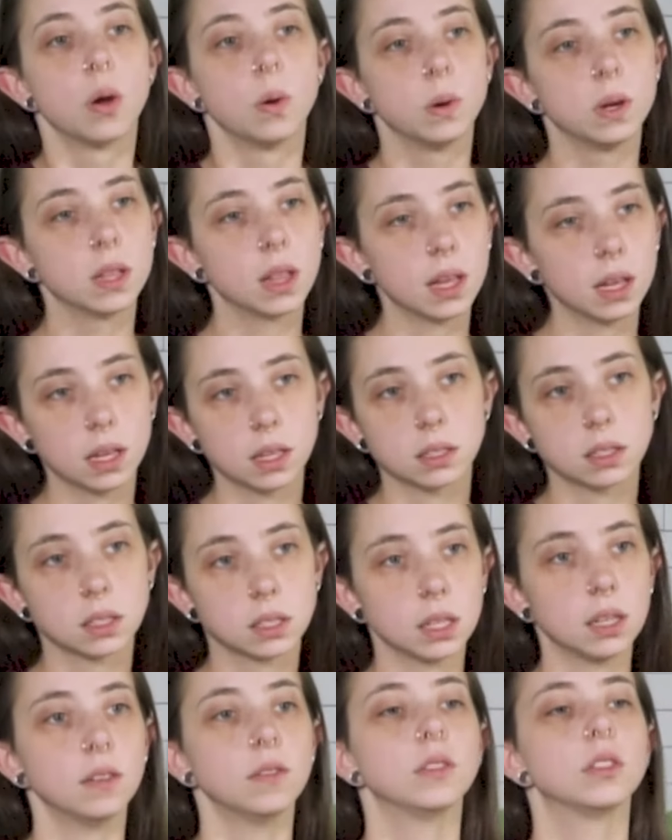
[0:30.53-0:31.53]
We like it
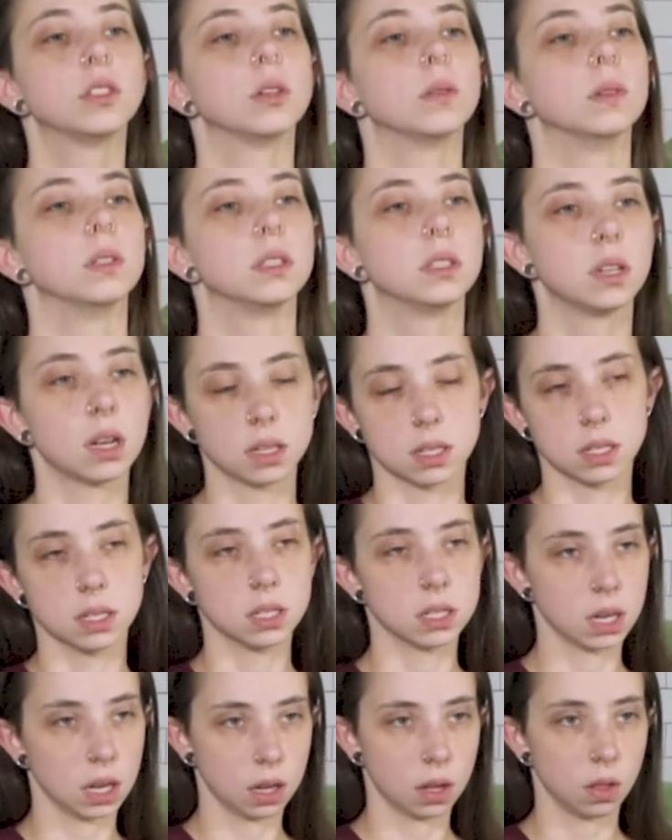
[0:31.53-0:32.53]
stiff so it
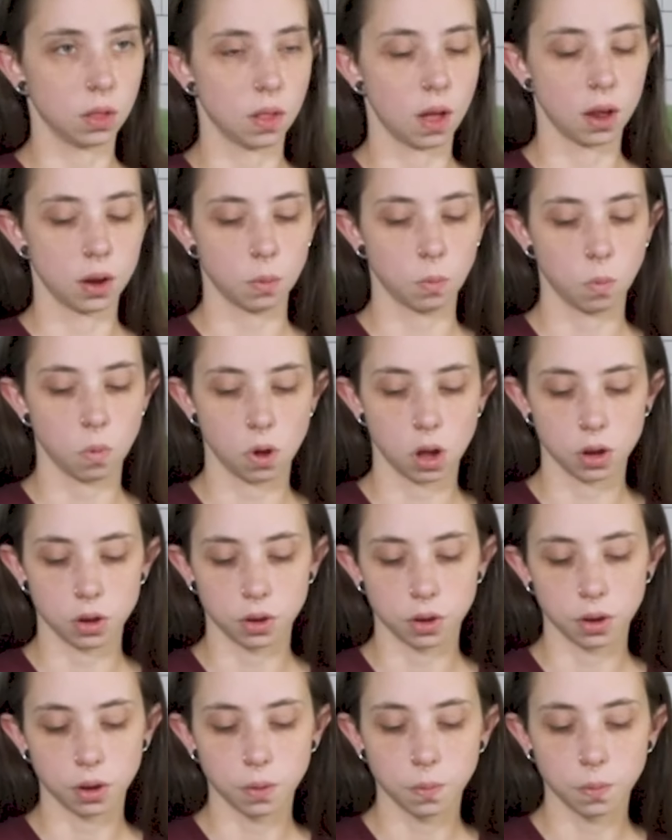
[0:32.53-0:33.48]
doesn't take a lot of water.